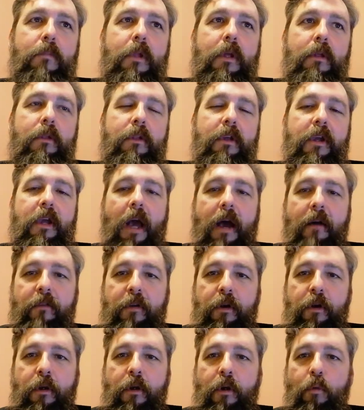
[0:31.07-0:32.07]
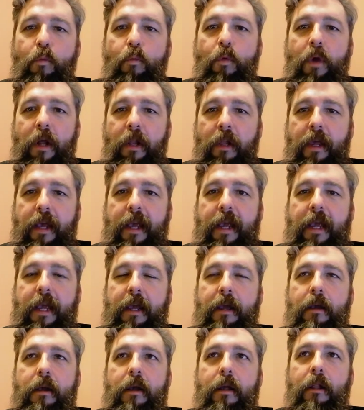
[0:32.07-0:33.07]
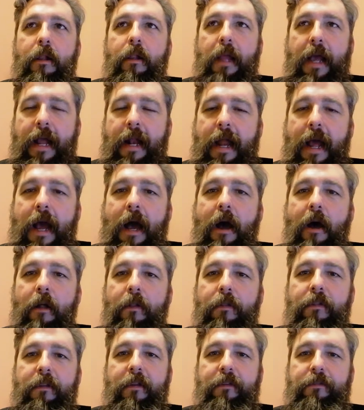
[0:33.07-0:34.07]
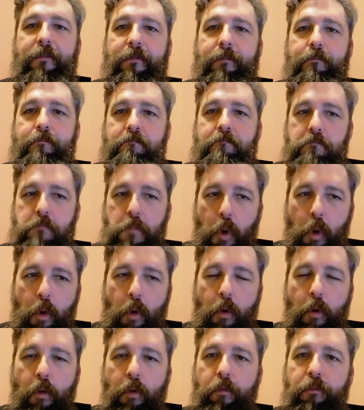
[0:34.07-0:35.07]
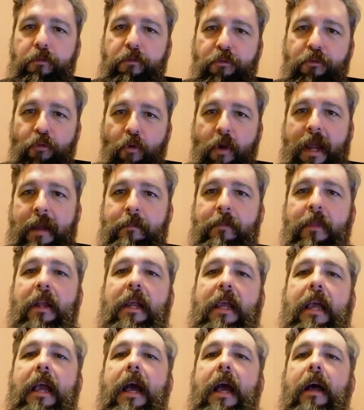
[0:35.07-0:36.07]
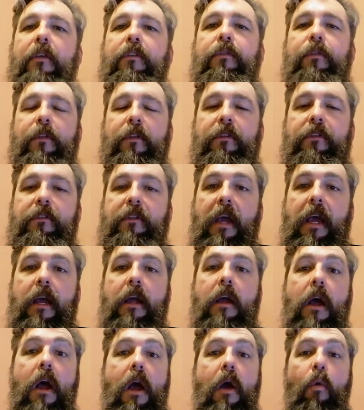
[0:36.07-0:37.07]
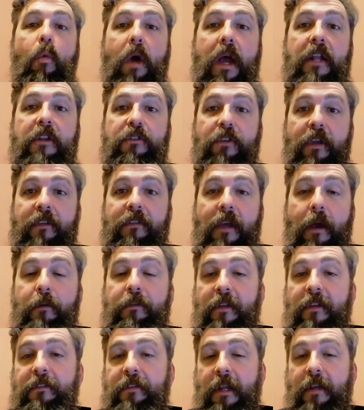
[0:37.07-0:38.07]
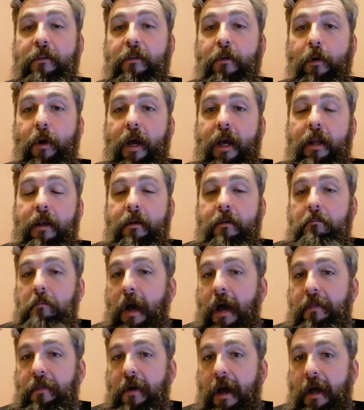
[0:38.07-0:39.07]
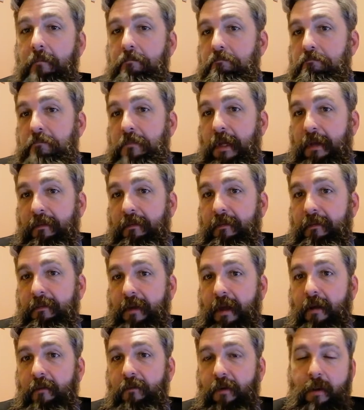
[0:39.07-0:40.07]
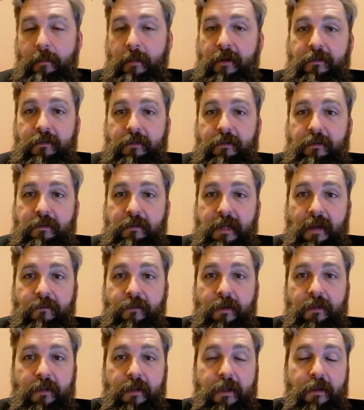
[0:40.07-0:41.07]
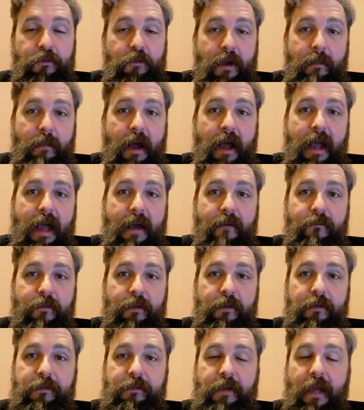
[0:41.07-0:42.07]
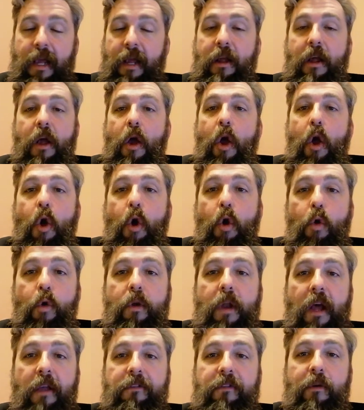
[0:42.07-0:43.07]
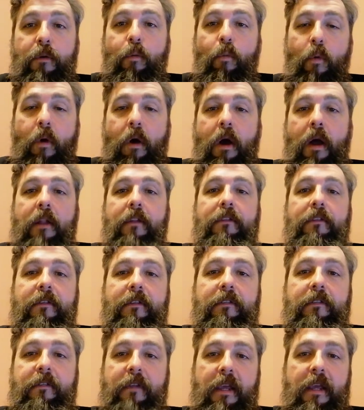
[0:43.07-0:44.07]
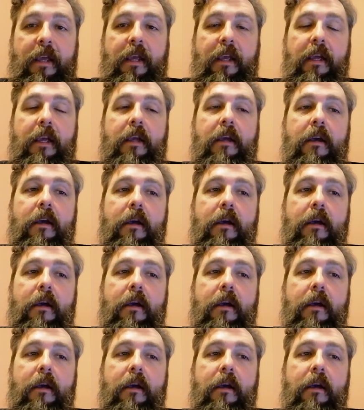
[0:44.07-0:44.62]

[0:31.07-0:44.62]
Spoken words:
The governor really laid out this whole dream that he has for the state, which, as I was listening to it, I thought doesn't sound very much different than the dream I have for the state. Who doesn't want to see